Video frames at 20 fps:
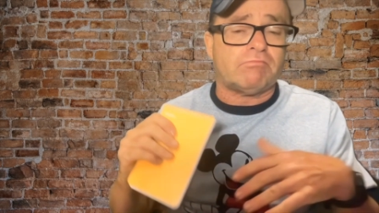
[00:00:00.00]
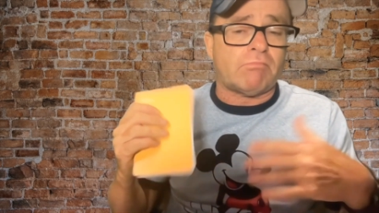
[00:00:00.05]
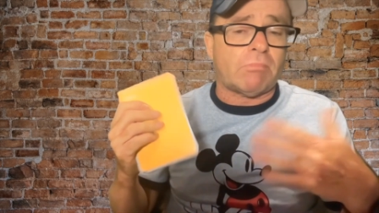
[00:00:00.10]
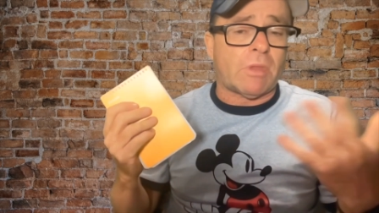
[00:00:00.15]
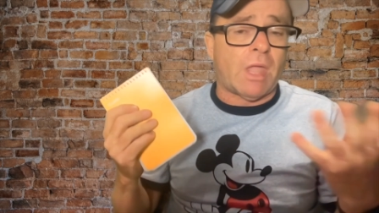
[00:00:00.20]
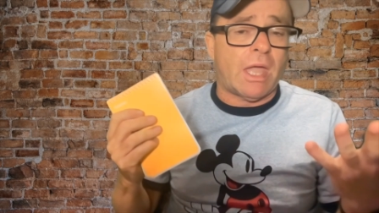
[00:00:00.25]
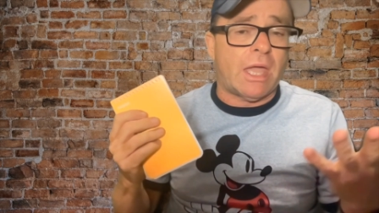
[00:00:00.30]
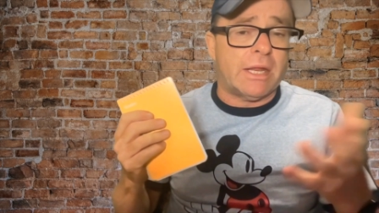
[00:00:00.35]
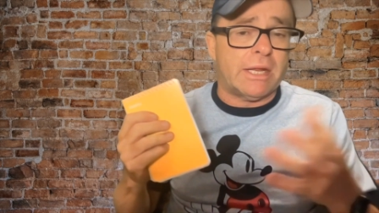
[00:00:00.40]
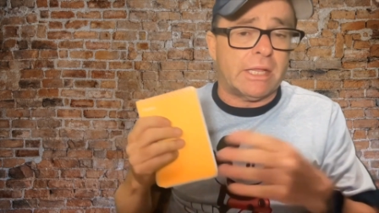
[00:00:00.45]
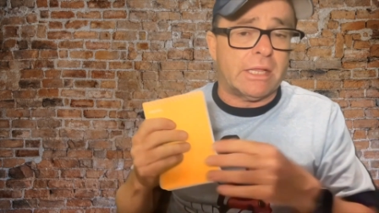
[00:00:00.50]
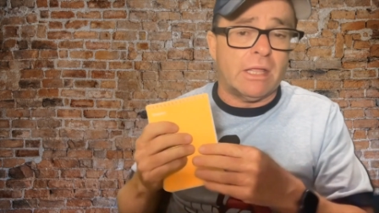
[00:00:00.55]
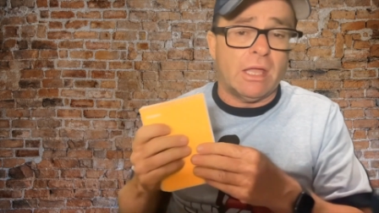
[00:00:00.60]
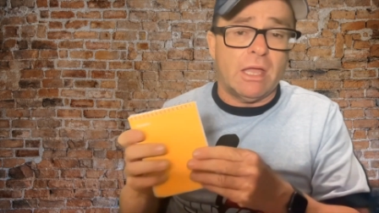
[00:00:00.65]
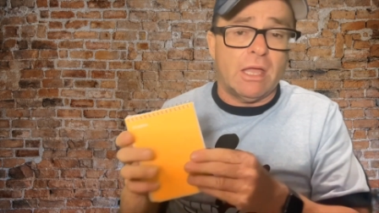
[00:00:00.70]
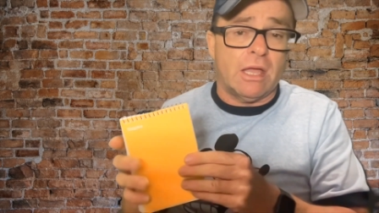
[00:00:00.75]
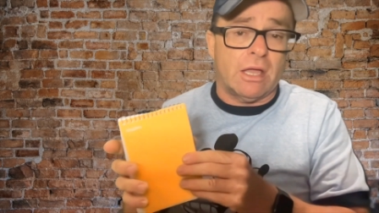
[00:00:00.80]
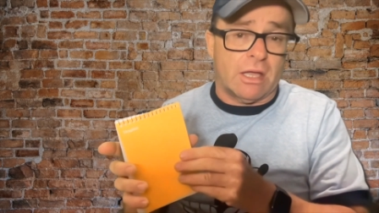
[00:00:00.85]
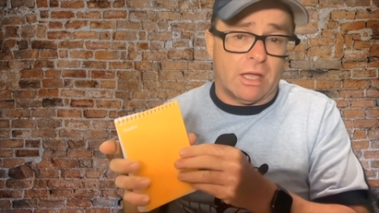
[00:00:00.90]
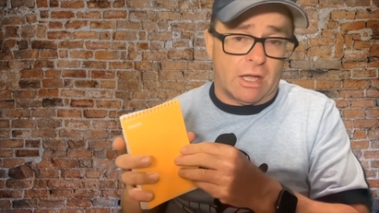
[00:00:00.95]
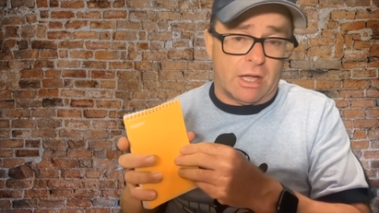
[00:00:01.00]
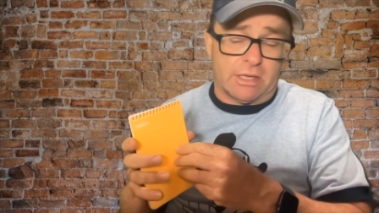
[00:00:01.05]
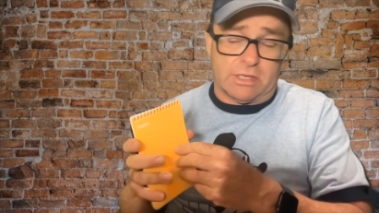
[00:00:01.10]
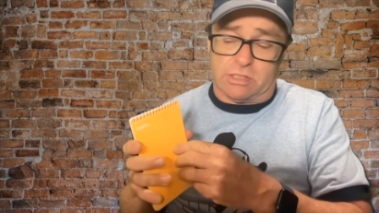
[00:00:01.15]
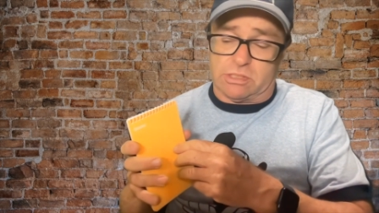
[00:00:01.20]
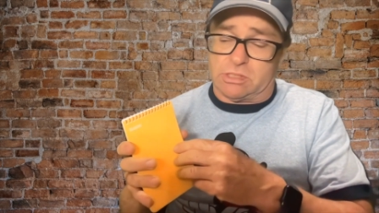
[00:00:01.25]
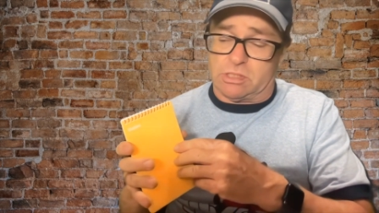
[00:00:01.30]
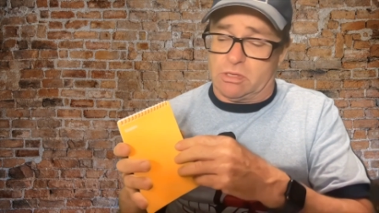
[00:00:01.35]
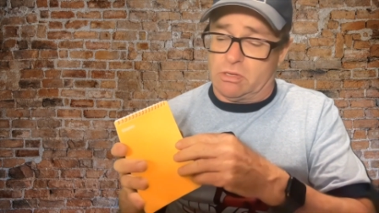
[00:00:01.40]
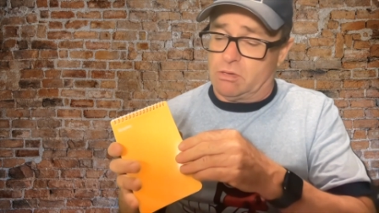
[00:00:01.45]
and then I
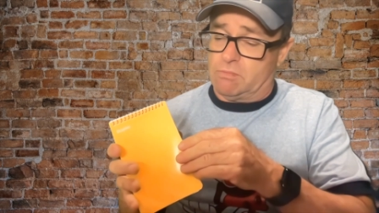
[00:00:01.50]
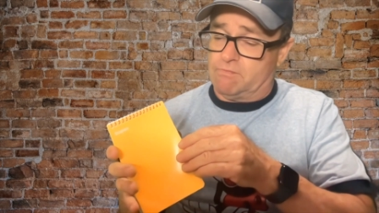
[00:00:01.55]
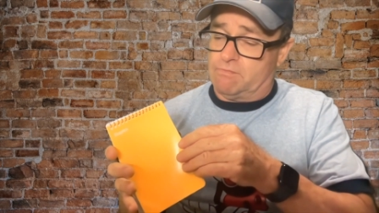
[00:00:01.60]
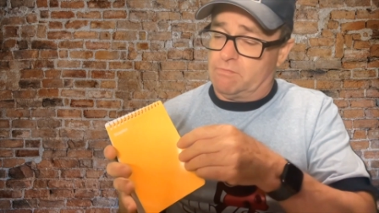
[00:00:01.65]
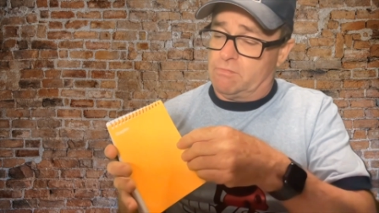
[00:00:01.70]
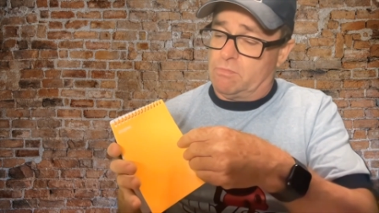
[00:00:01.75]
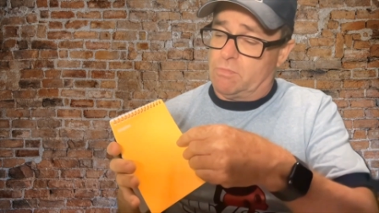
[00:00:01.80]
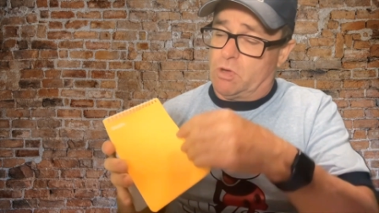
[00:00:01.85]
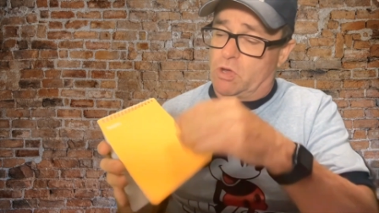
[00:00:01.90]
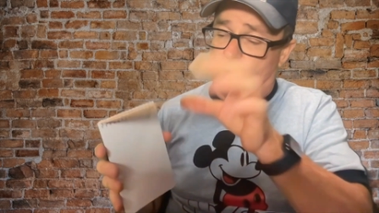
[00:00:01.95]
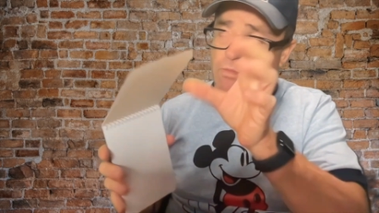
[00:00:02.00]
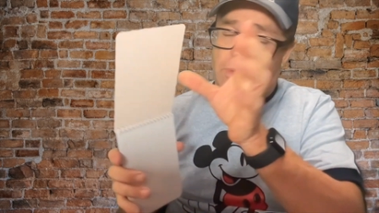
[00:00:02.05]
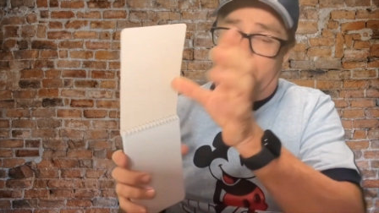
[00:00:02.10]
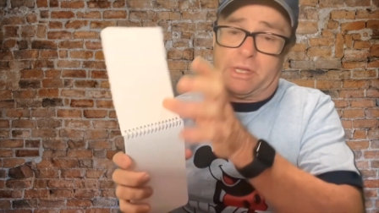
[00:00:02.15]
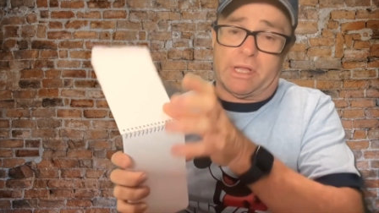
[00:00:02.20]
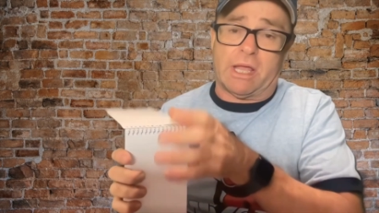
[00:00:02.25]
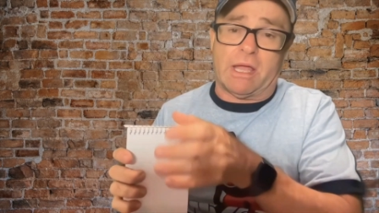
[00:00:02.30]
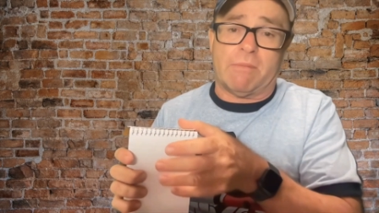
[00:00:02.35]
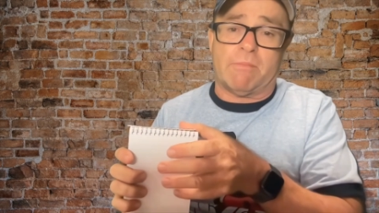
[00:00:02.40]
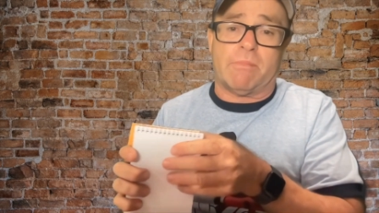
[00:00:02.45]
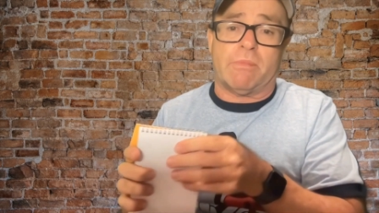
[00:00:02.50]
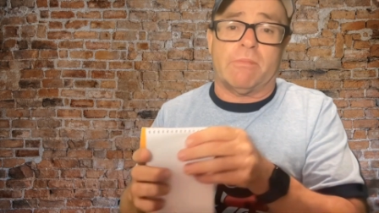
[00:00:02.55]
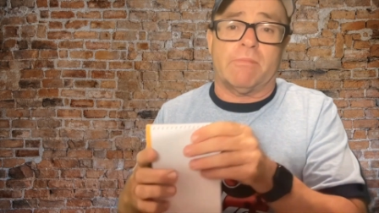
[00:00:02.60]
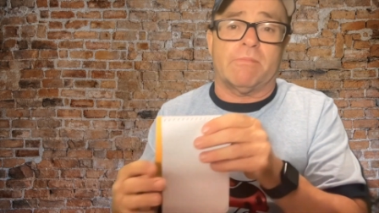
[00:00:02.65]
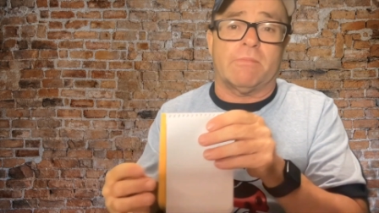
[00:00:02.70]
just open it up,